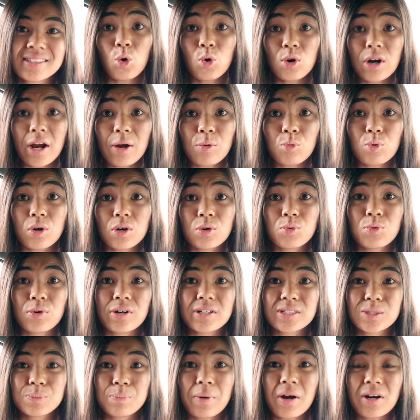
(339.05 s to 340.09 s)
or at work where
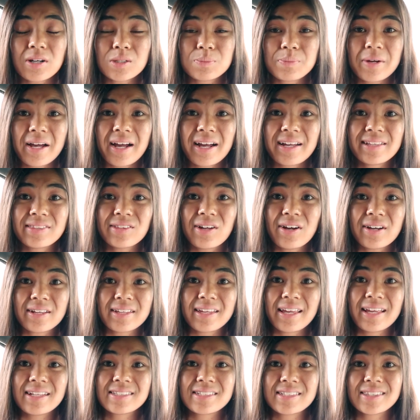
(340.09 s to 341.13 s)
it's parked behind locked
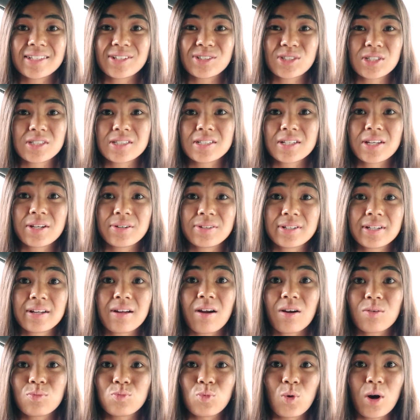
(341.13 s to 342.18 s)
gates and there's a security
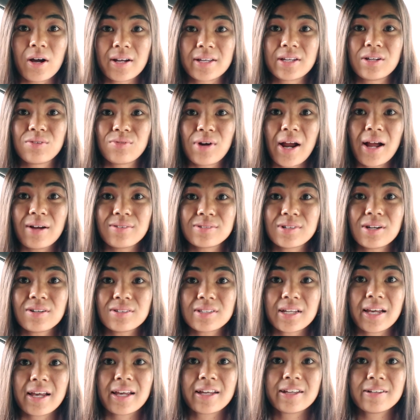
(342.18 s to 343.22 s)
guard walking around all
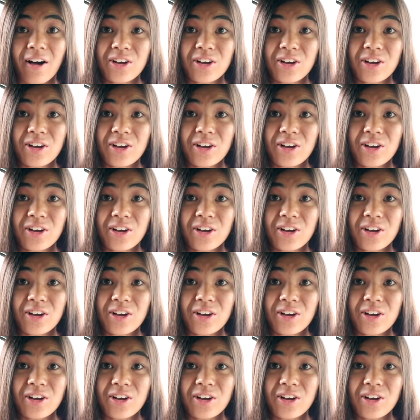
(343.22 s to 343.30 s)
day.